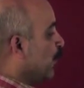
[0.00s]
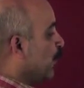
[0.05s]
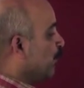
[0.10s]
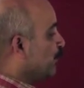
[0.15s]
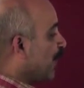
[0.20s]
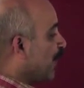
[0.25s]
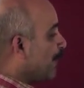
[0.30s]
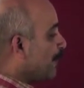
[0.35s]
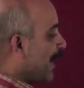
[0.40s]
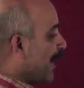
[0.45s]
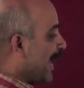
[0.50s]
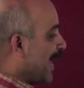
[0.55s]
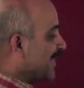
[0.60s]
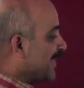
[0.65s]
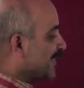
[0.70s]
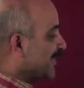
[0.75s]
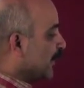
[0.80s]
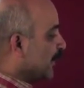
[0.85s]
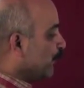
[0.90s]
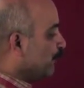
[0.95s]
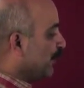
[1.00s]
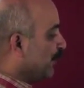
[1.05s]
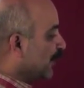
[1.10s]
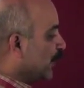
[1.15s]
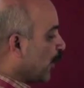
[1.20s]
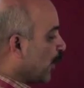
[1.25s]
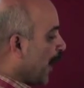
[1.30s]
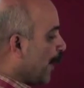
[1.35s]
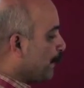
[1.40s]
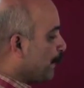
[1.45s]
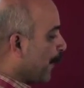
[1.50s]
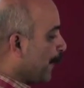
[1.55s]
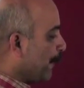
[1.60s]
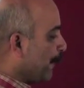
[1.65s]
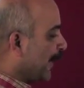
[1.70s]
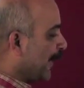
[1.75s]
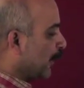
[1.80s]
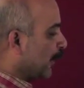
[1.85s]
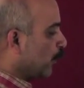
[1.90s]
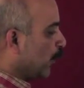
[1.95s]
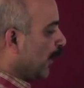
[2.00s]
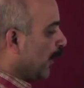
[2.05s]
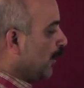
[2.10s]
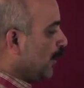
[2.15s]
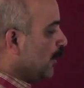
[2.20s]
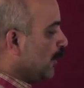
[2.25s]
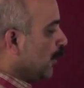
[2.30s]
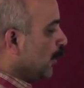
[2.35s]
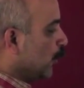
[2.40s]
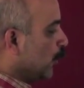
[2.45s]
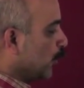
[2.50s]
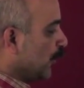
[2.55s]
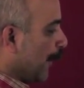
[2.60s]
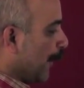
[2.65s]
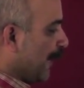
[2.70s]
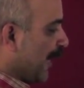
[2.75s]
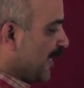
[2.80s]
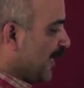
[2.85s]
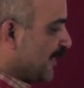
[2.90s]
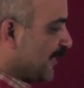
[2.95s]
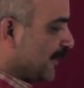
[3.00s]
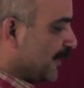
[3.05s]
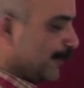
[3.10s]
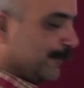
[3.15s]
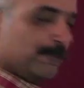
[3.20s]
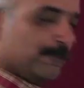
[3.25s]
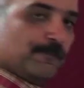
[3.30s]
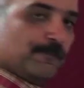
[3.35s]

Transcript: from S we draw a perpendicular to the base.